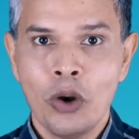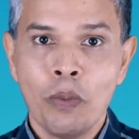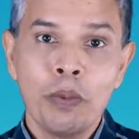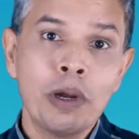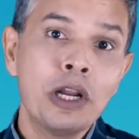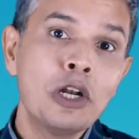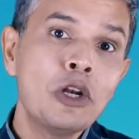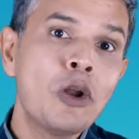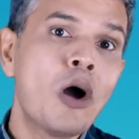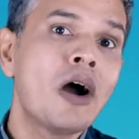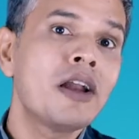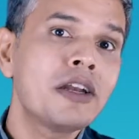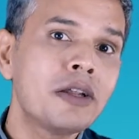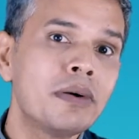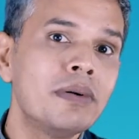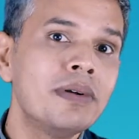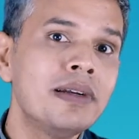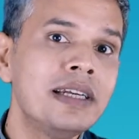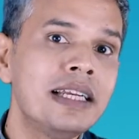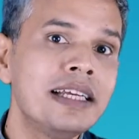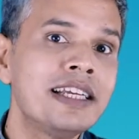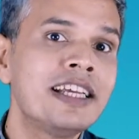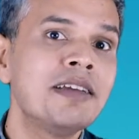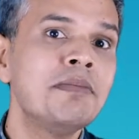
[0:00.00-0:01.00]
We're not
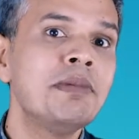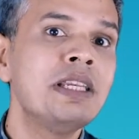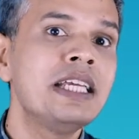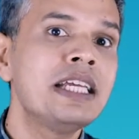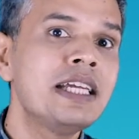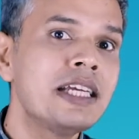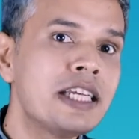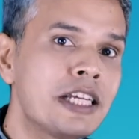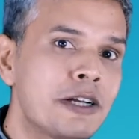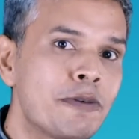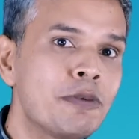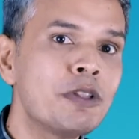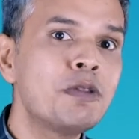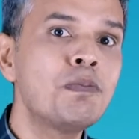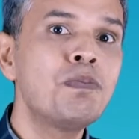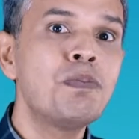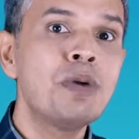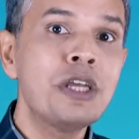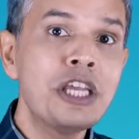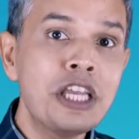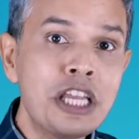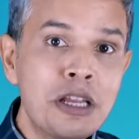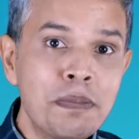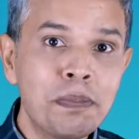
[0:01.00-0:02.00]
only communicating with
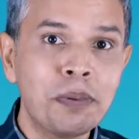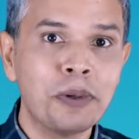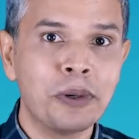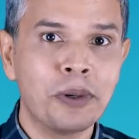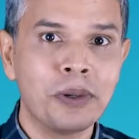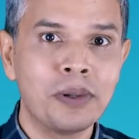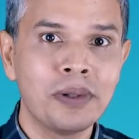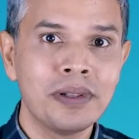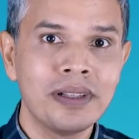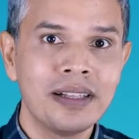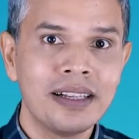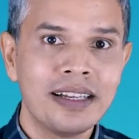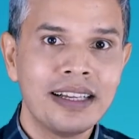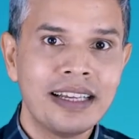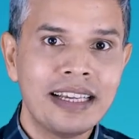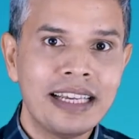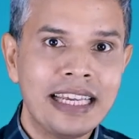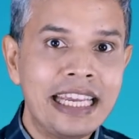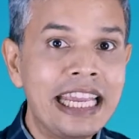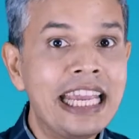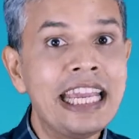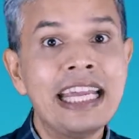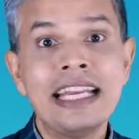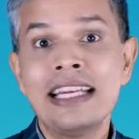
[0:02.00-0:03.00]
people
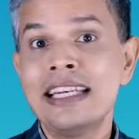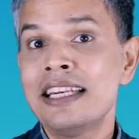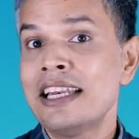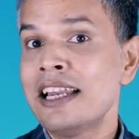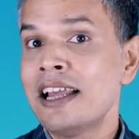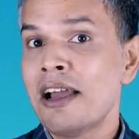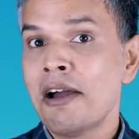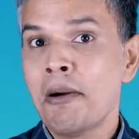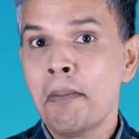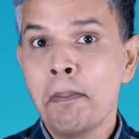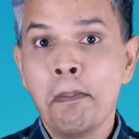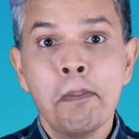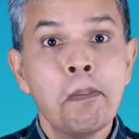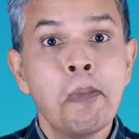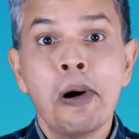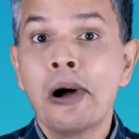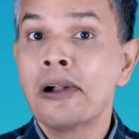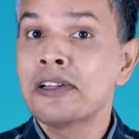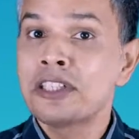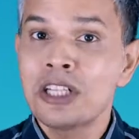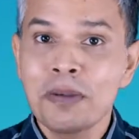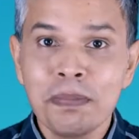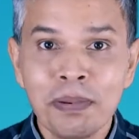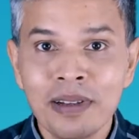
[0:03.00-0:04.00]
in
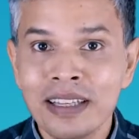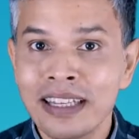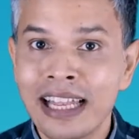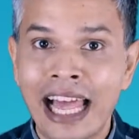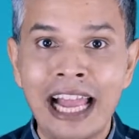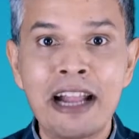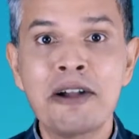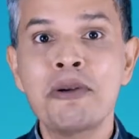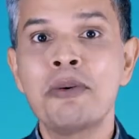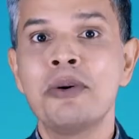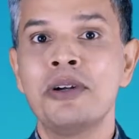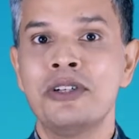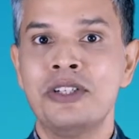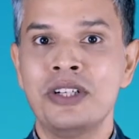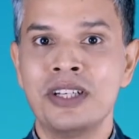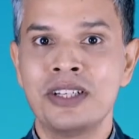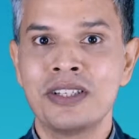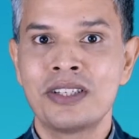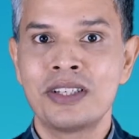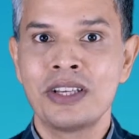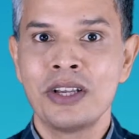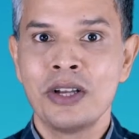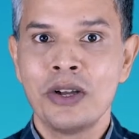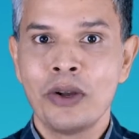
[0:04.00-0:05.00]
multiple
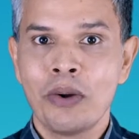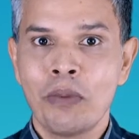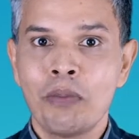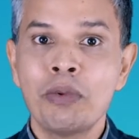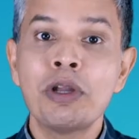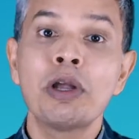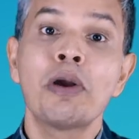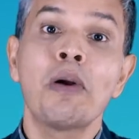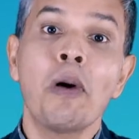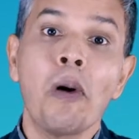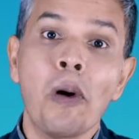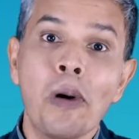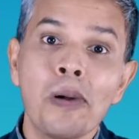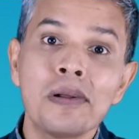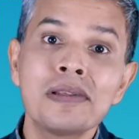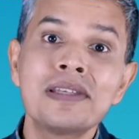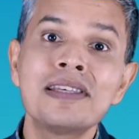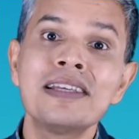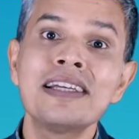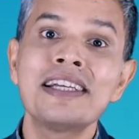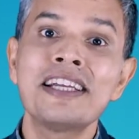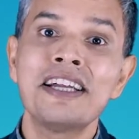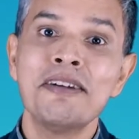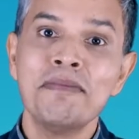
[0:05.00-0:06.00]
languages, we are
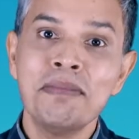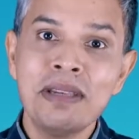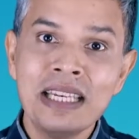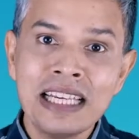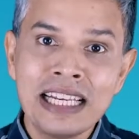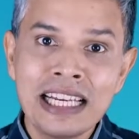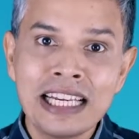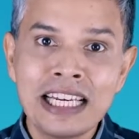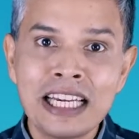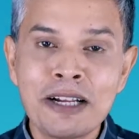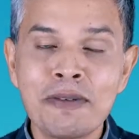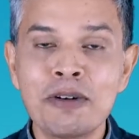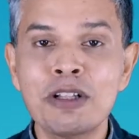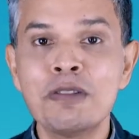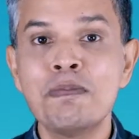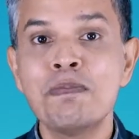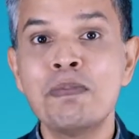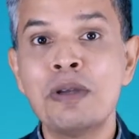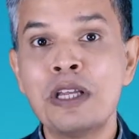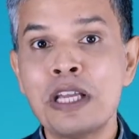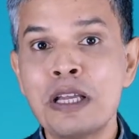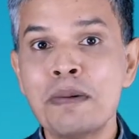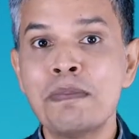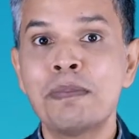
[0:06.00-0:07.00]
also communicating
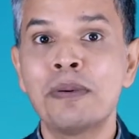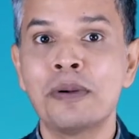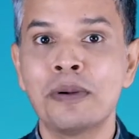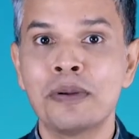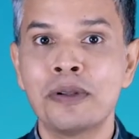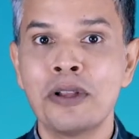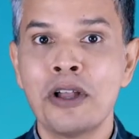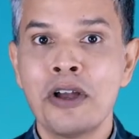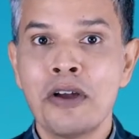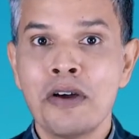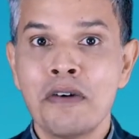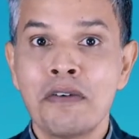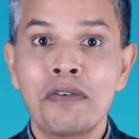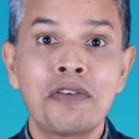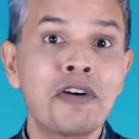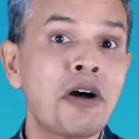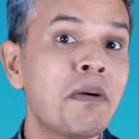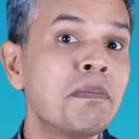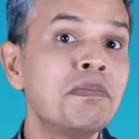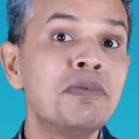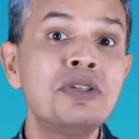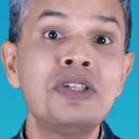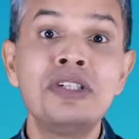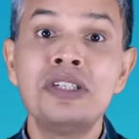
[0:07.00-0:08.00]
with people
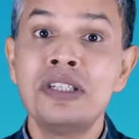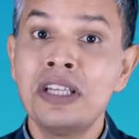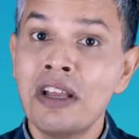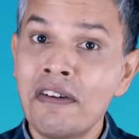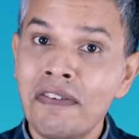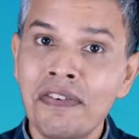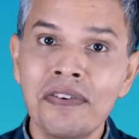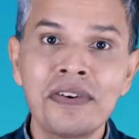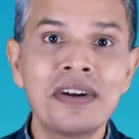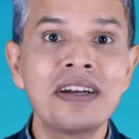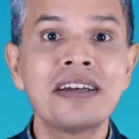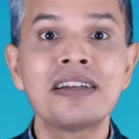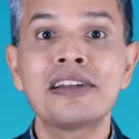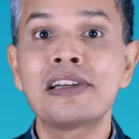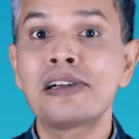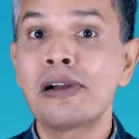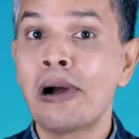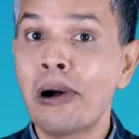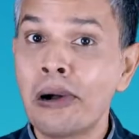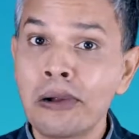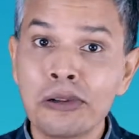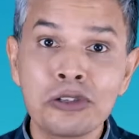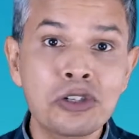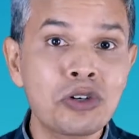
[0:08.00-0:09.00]
from different
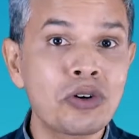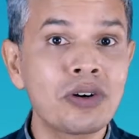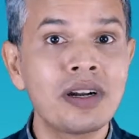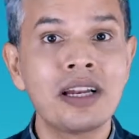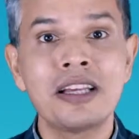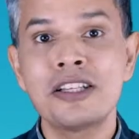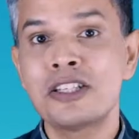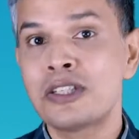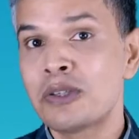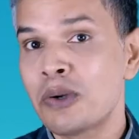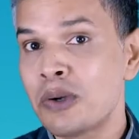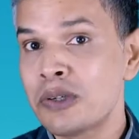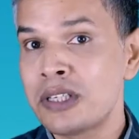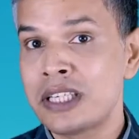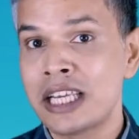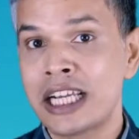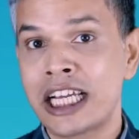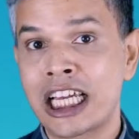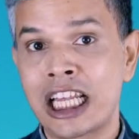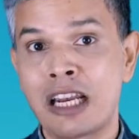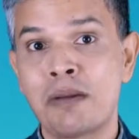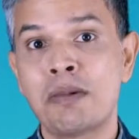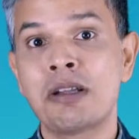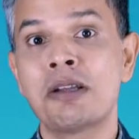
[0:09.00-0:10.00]
cultural and
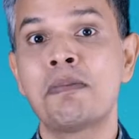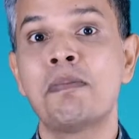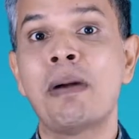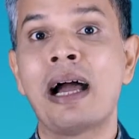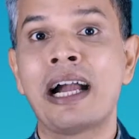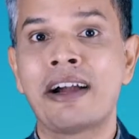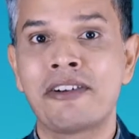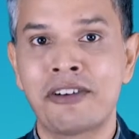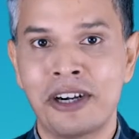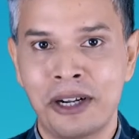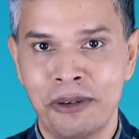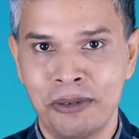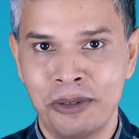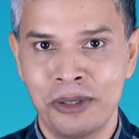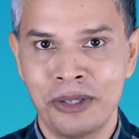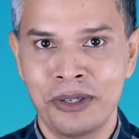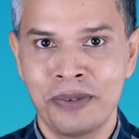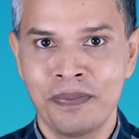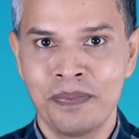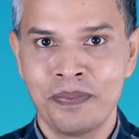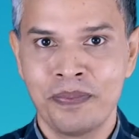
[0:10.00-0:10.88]
socioeconomic background.